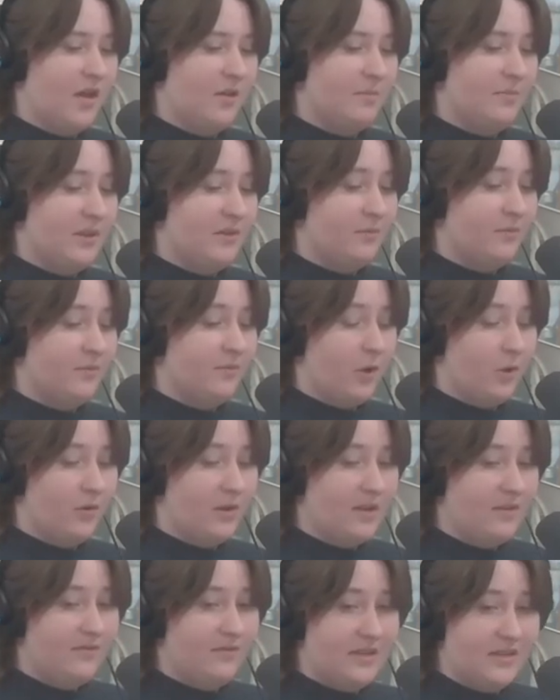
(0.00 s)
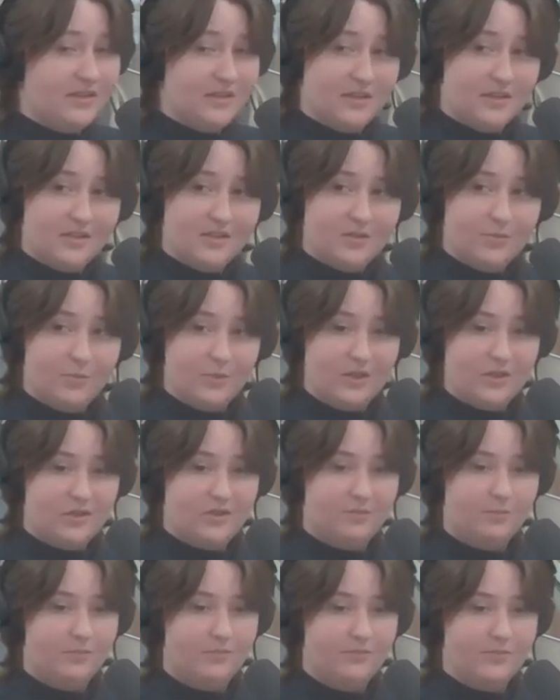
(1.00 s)
been revoking visas,
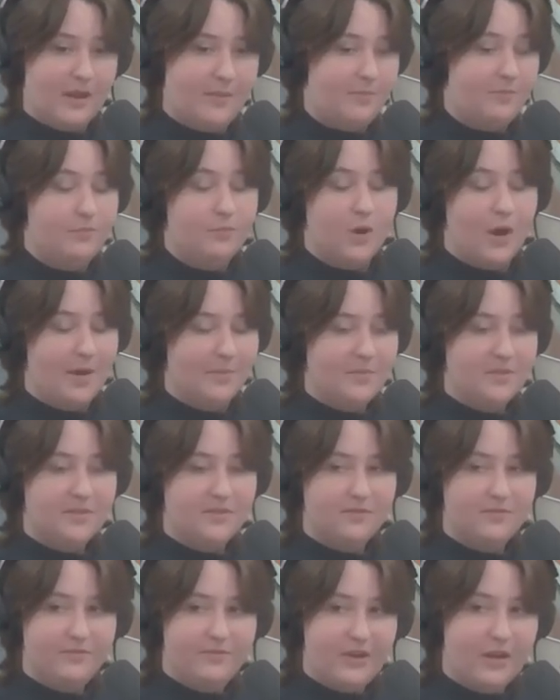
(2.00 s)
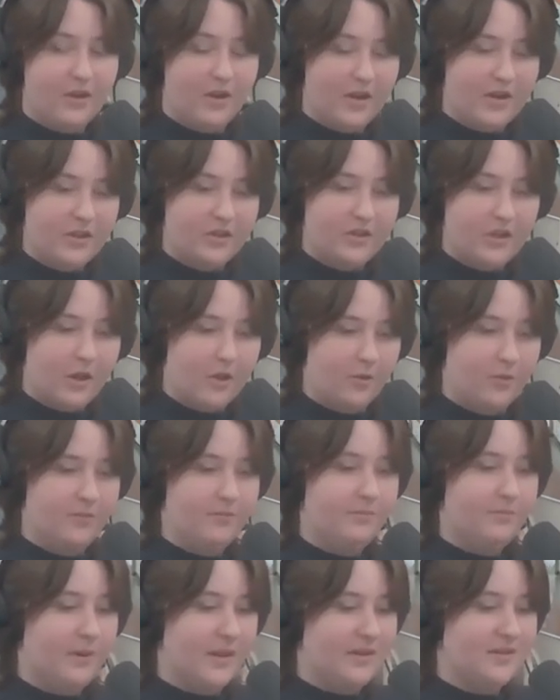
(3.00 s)
which prompts fear on its
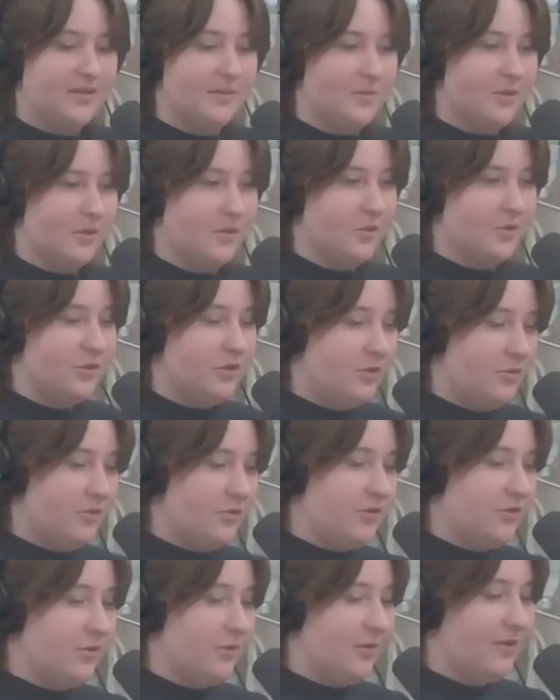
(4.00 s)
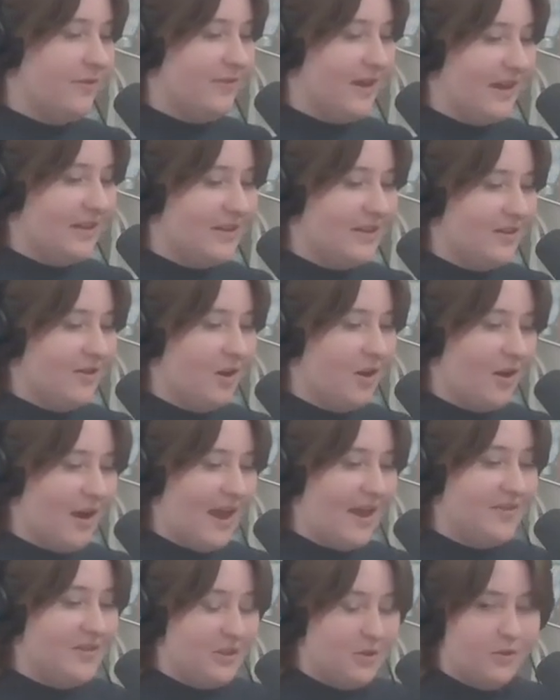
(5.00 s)
own, but some of those students who are affected are
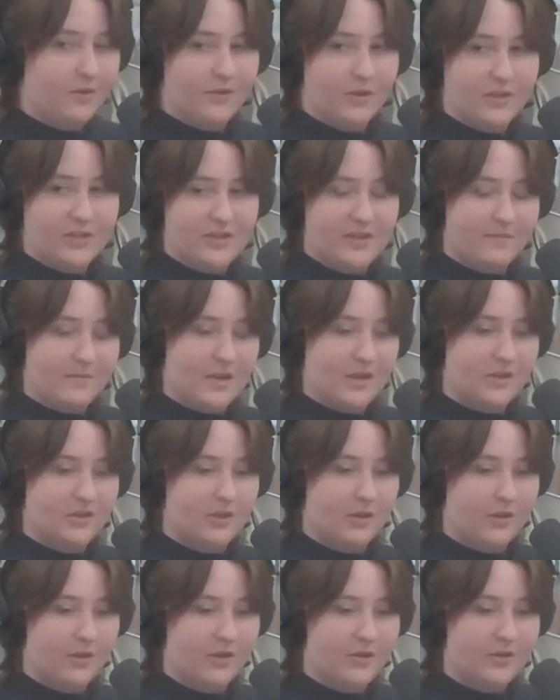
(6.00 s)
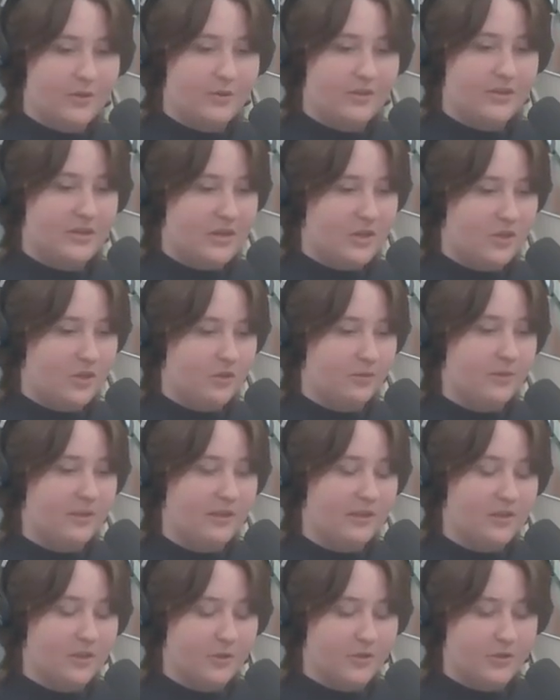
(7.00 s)
at the University of Minnesota, so it's an issue really
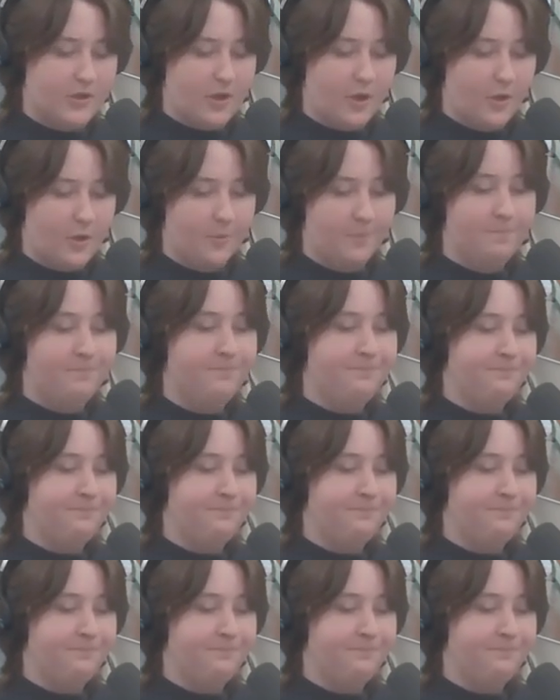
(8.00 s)
close to home.